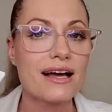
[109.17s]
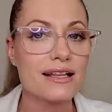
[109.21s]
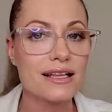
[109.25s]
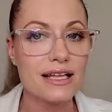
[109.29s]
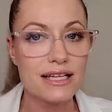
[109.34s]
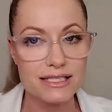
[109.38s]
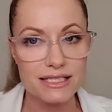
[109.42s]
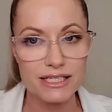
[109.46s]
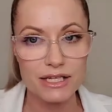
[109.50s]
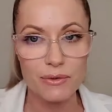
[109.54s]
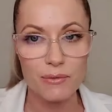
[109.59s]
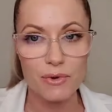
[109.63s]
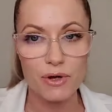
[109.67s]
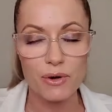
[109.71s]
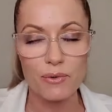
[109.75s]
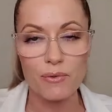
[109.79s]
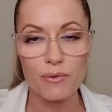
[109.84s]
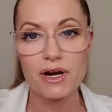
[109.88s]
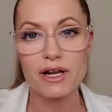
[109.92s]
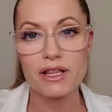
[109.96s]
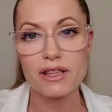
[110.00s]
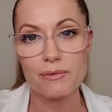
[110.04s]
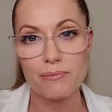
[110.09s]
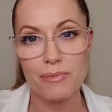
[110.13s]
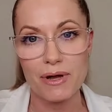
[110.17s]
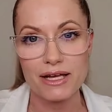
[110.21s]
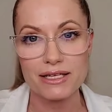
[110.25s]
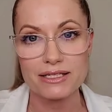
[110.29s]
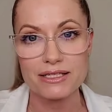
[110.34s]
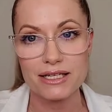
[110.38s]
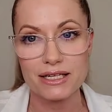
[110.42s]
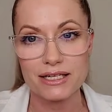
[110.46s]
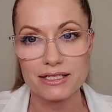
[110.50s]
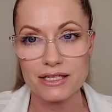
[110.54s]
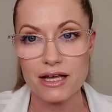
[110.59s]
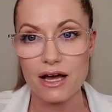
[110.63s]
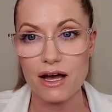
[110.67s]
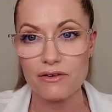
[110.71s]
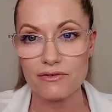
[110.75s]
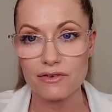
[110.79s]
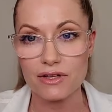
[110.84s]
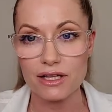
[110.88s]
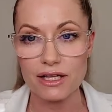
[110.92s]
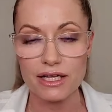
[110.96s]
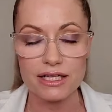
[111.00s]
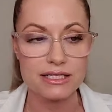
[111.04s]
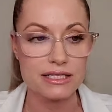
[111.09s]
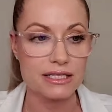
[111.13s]
cleansing 101 and the basics
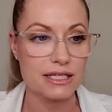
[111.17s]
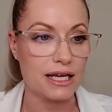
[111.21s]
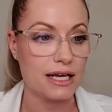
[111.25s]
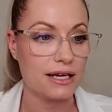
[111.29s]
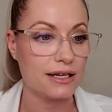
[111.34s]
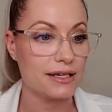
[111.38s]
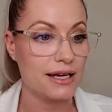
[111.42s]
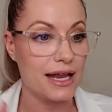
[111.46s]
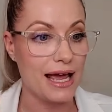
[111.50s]
of cleansing.